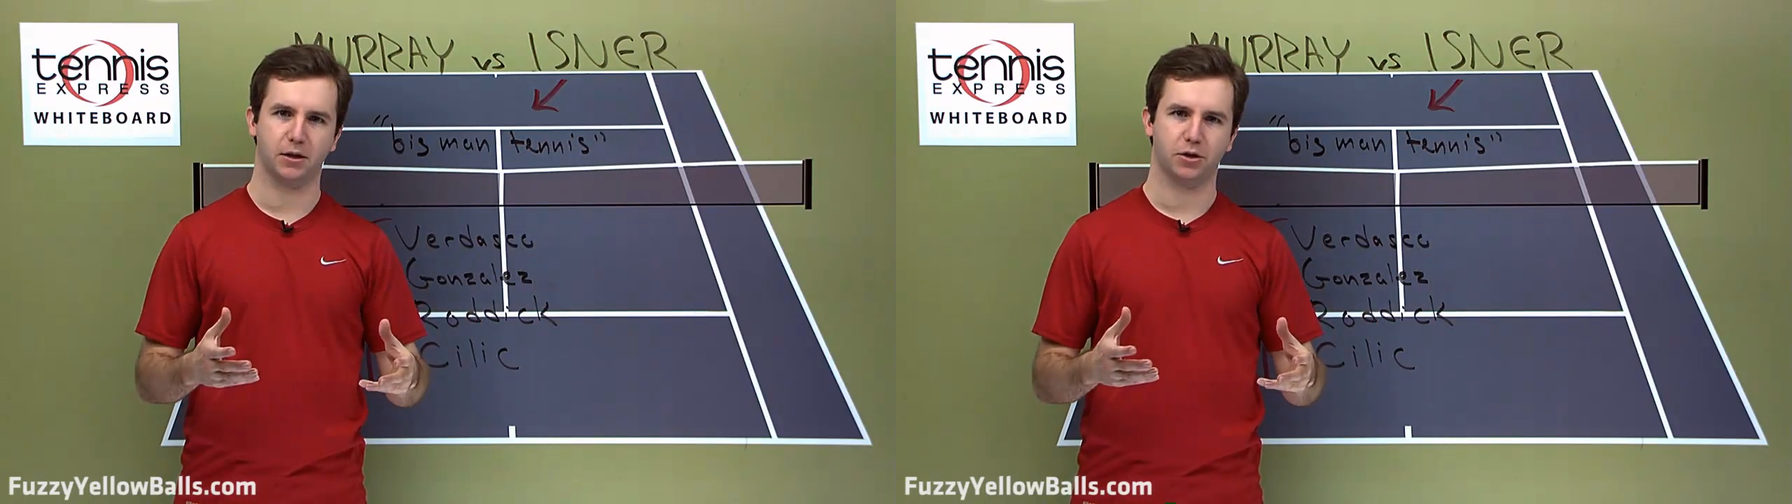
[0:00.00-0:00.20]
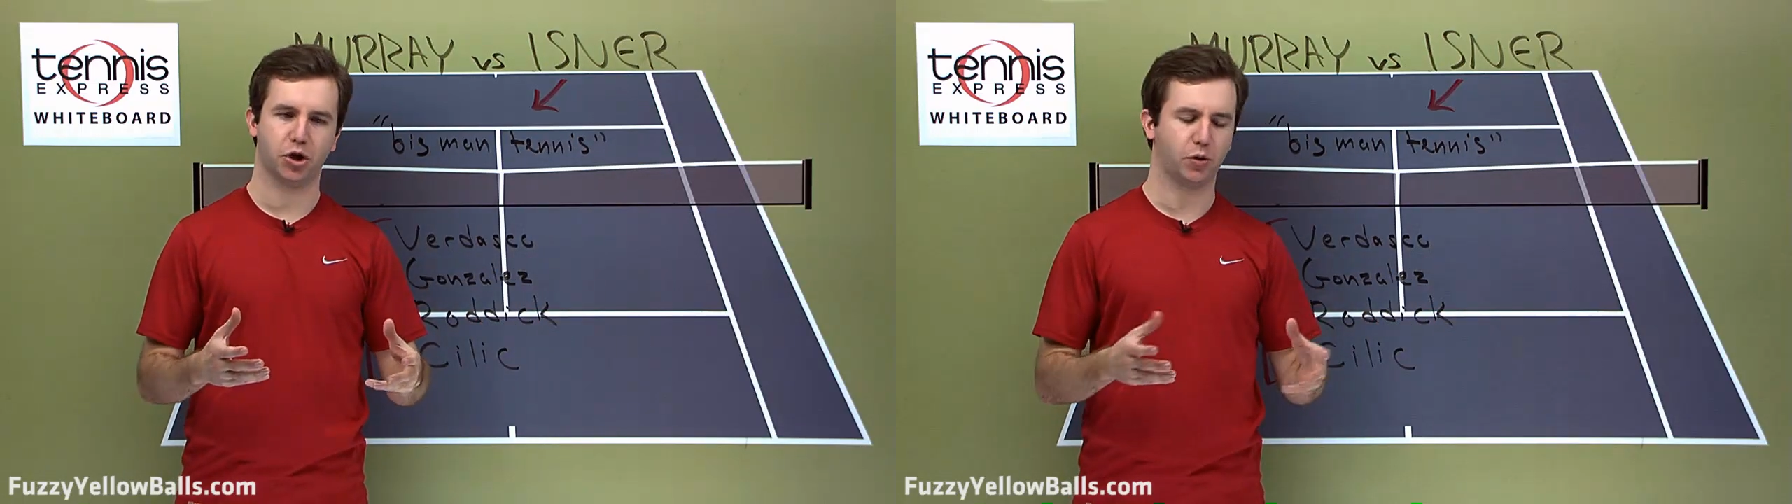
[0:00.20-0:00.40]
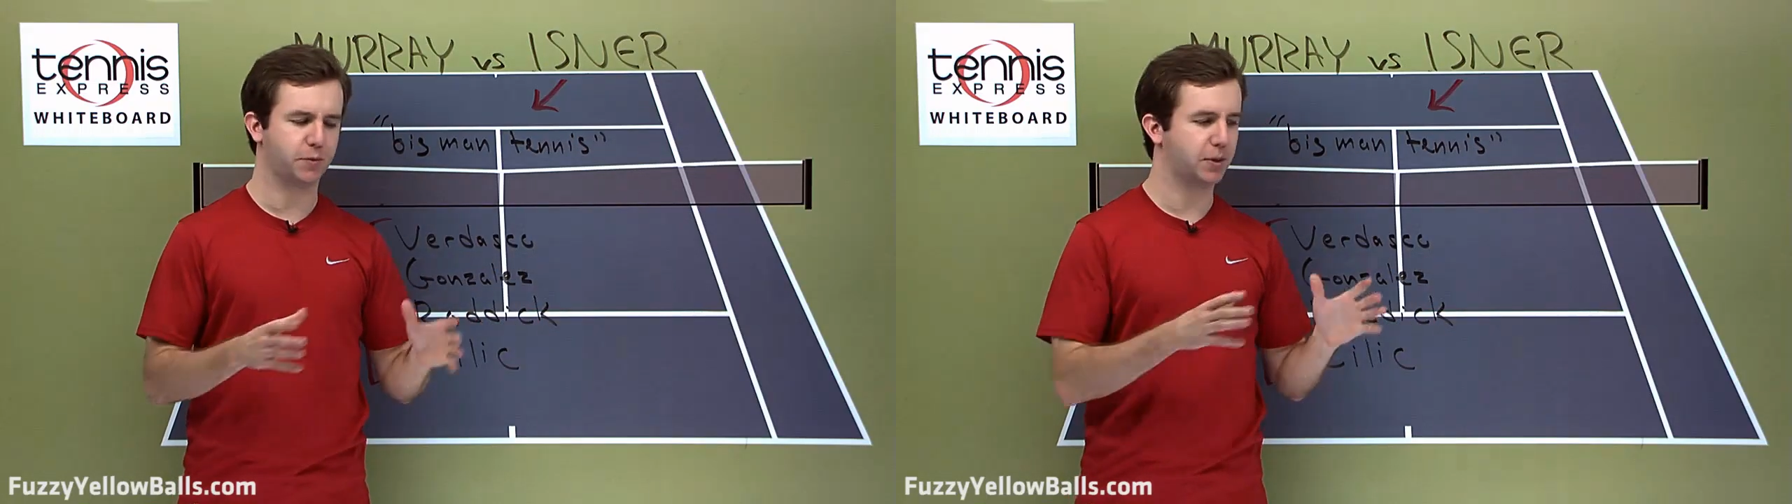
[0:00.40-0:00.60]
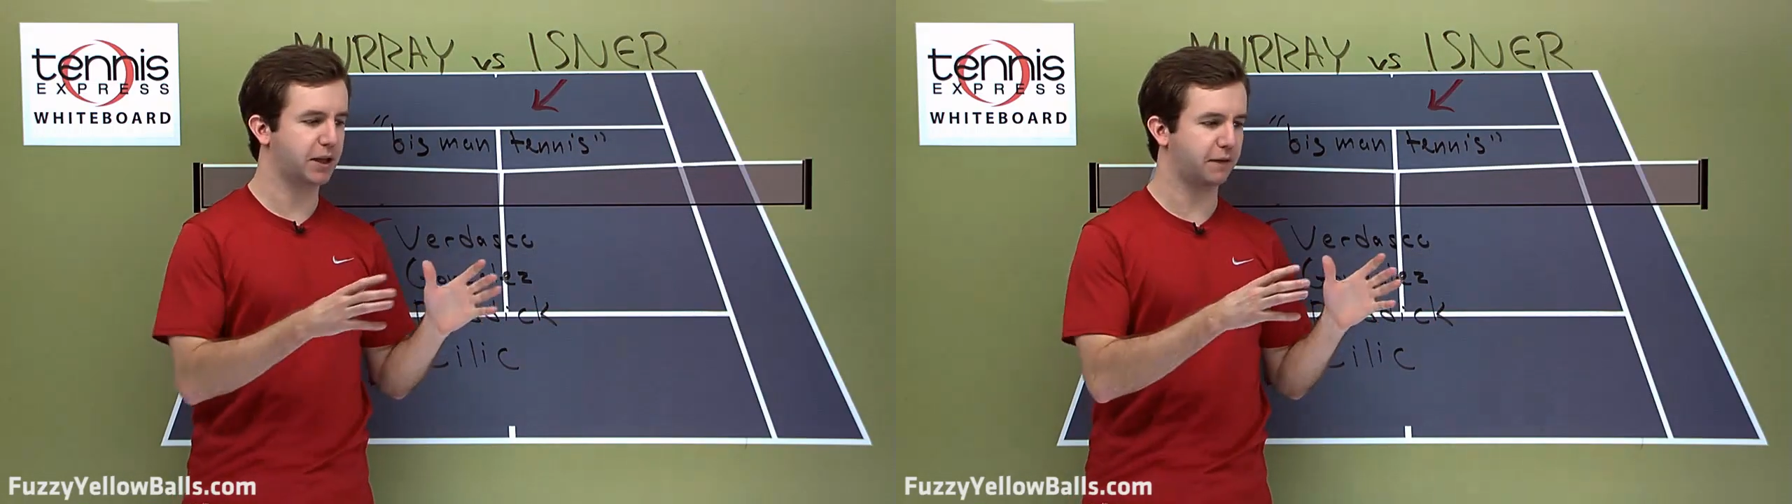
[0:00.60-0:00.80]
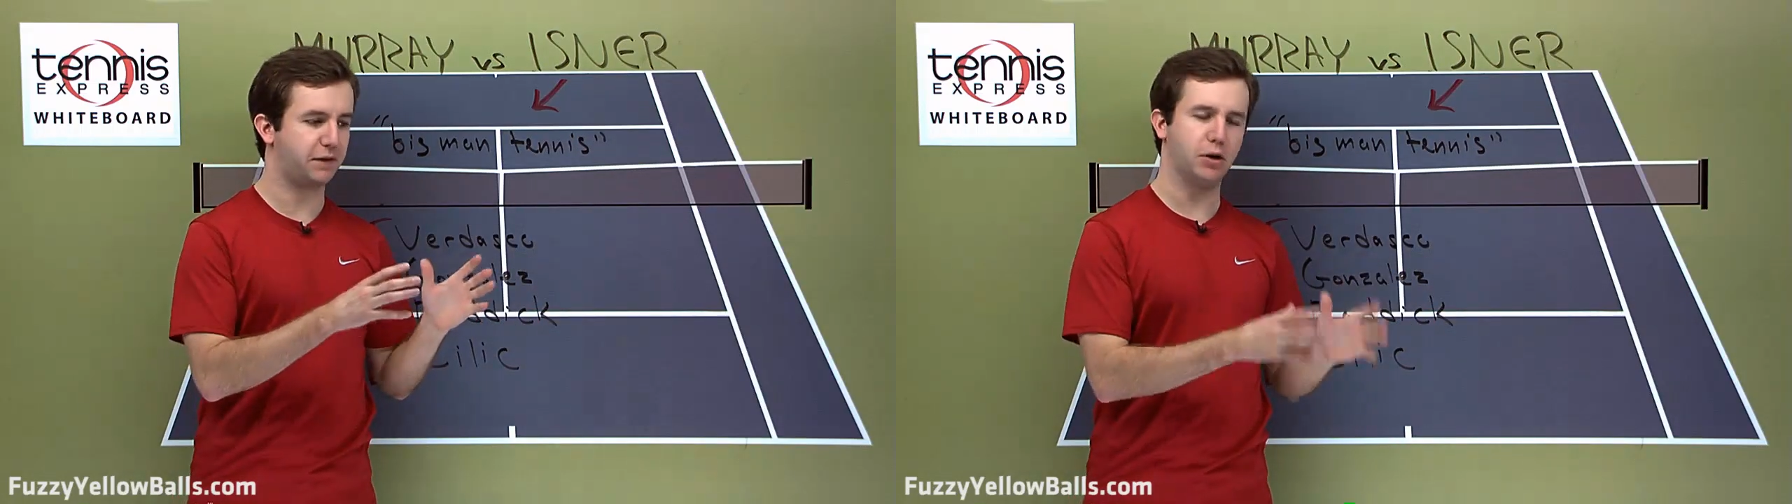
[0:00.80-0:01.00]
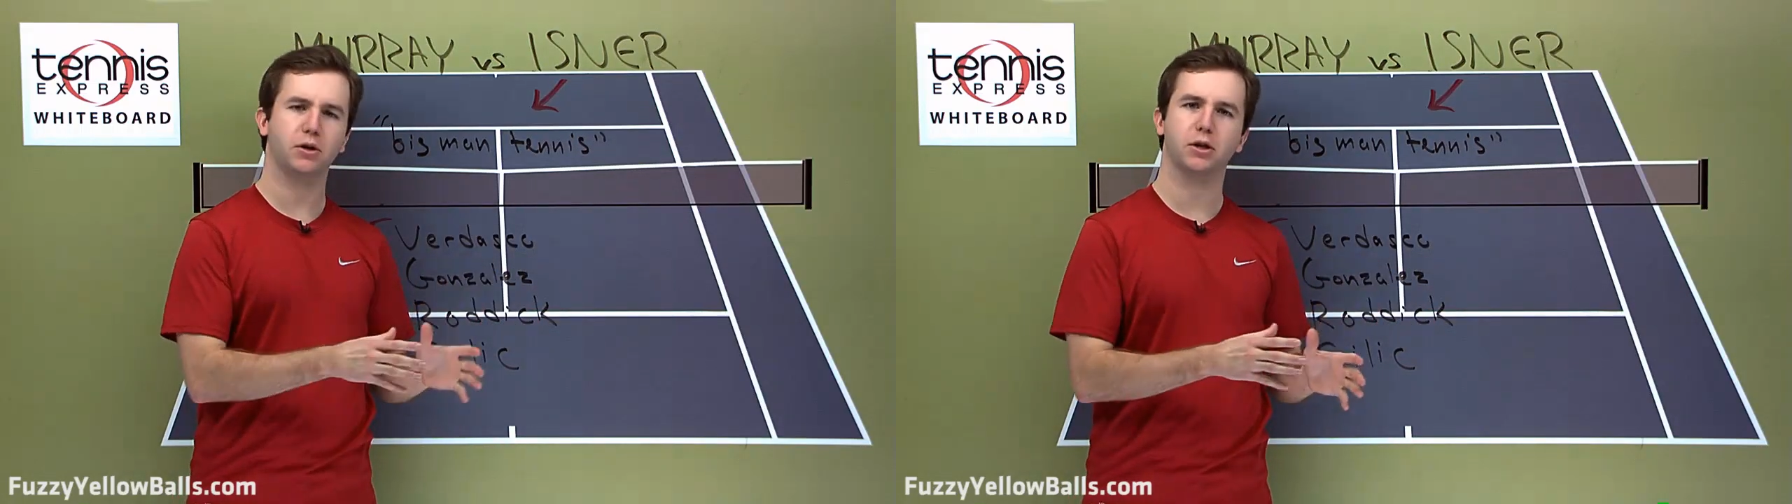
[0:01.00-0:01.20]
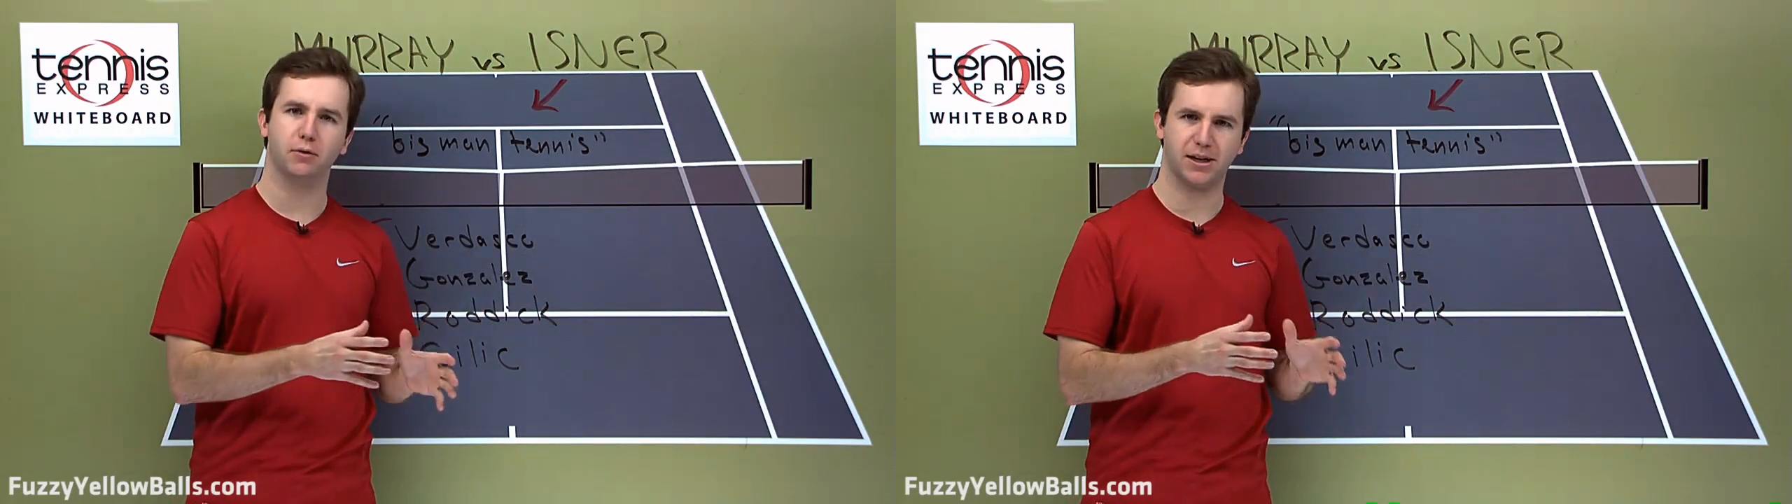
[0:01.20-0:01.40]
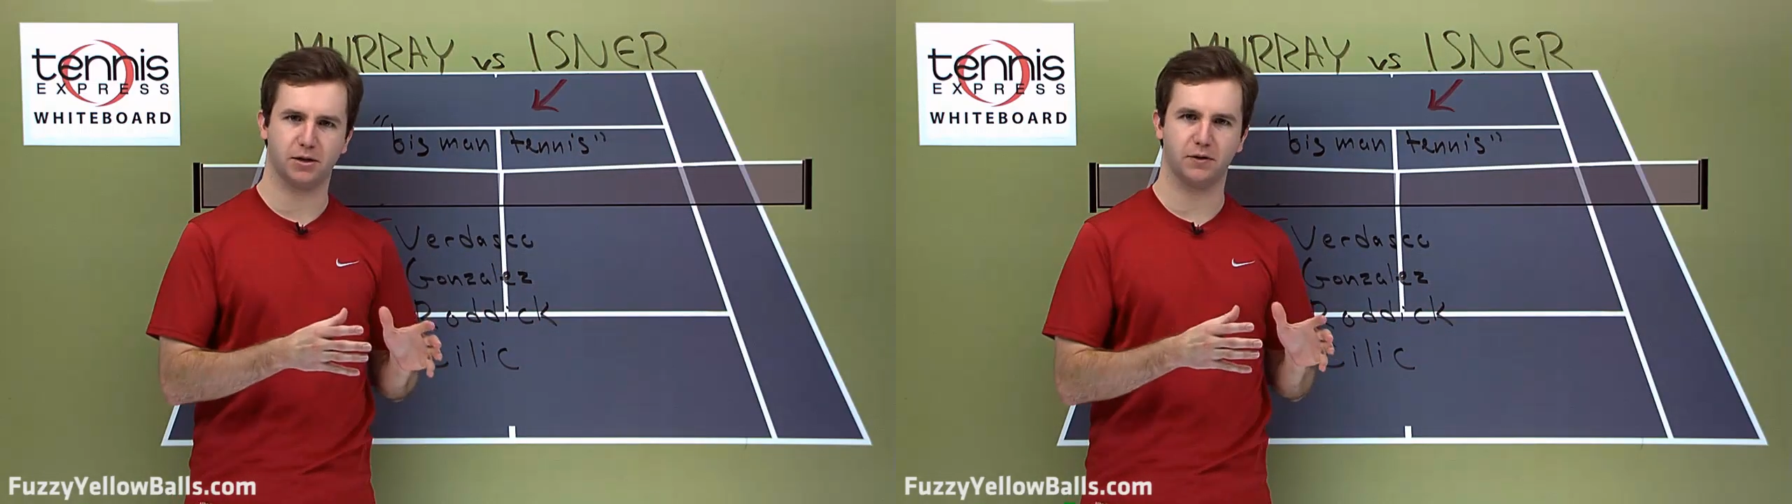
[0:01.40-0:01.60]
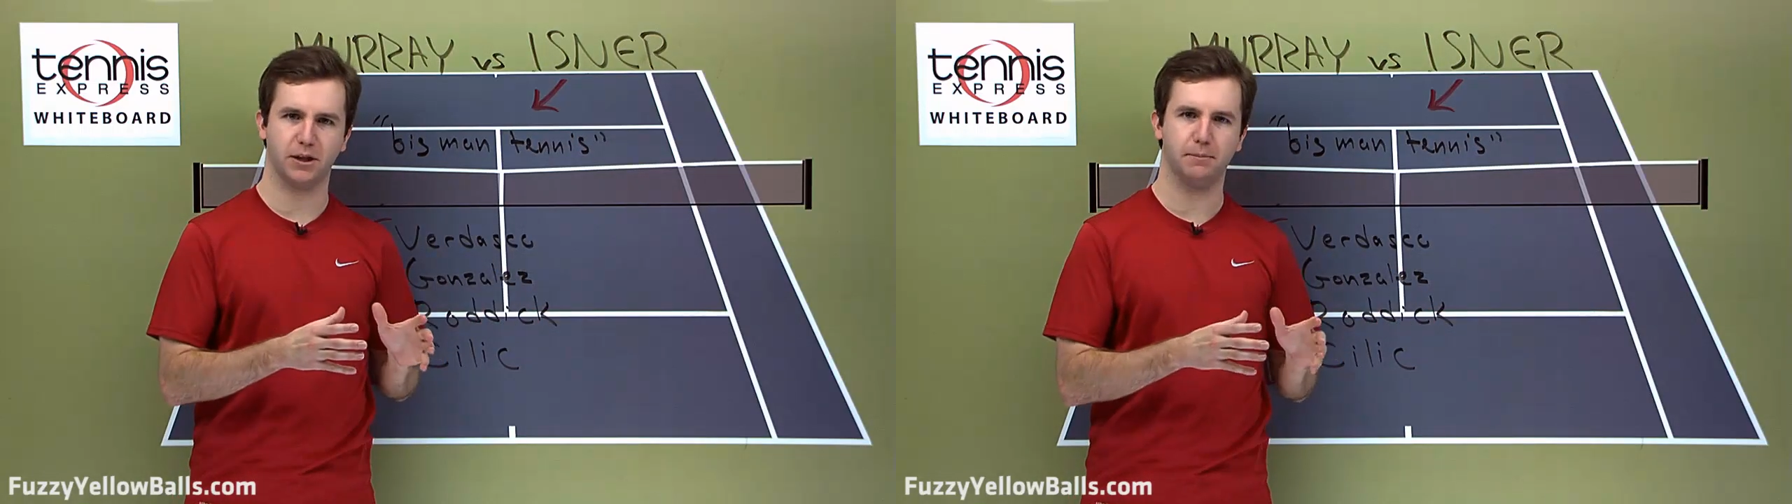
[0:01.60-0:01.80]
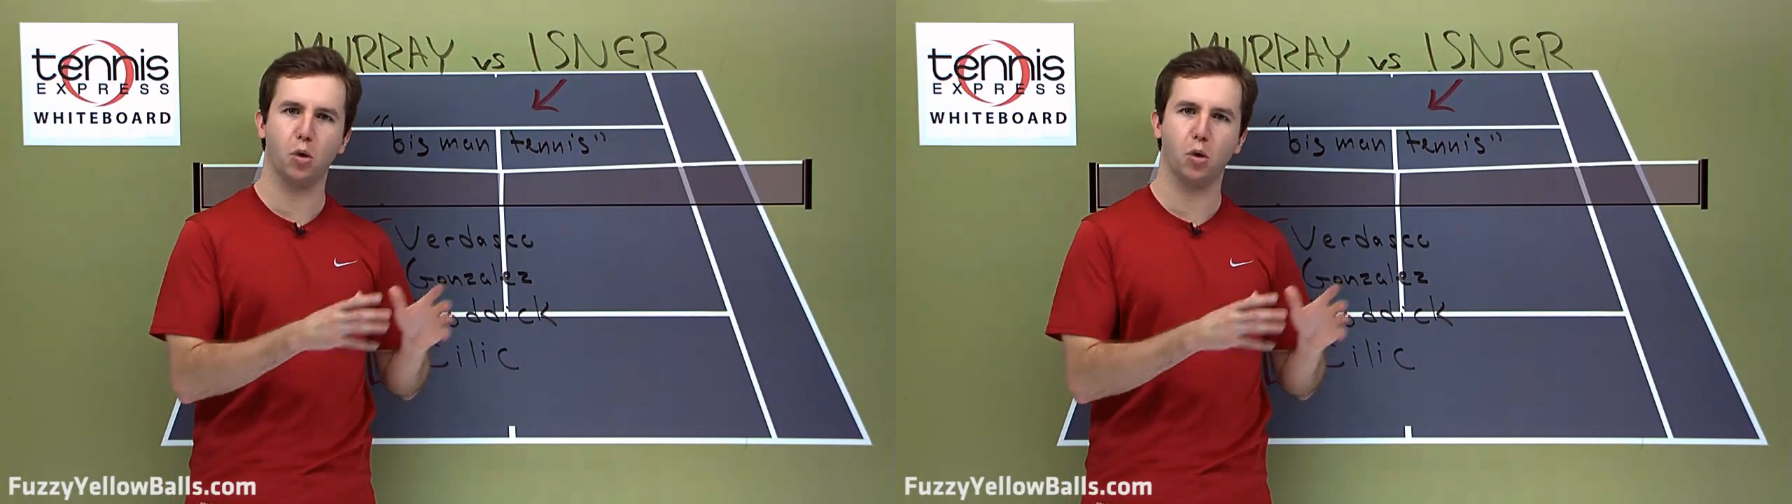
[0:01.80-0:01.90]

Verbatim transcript: So he's playing very aggressively,